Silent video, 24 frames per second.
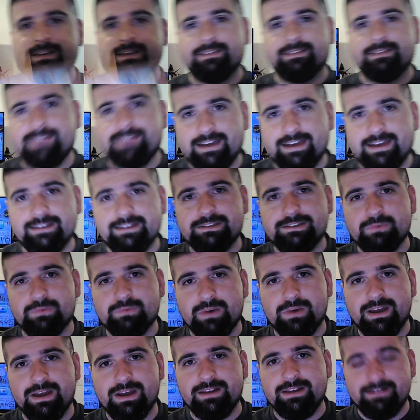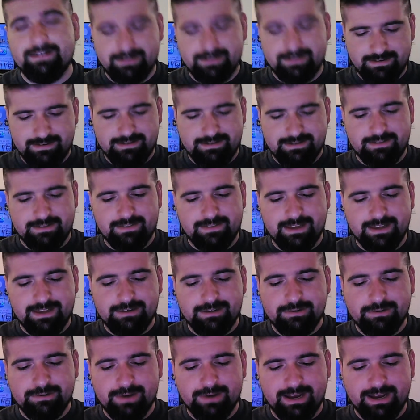That is when they
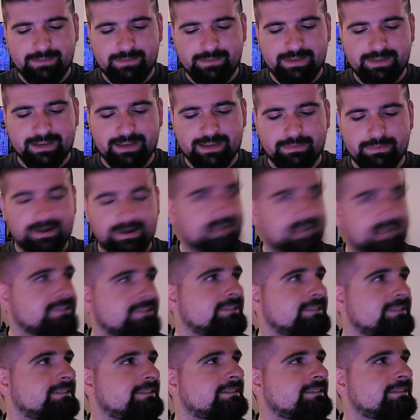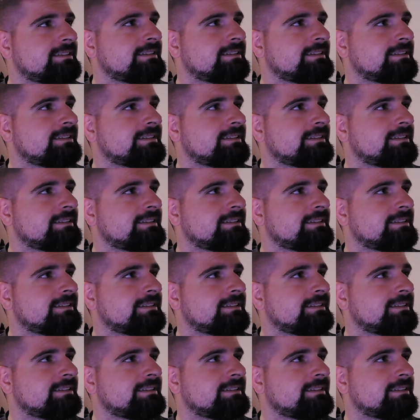knew how to make boxes.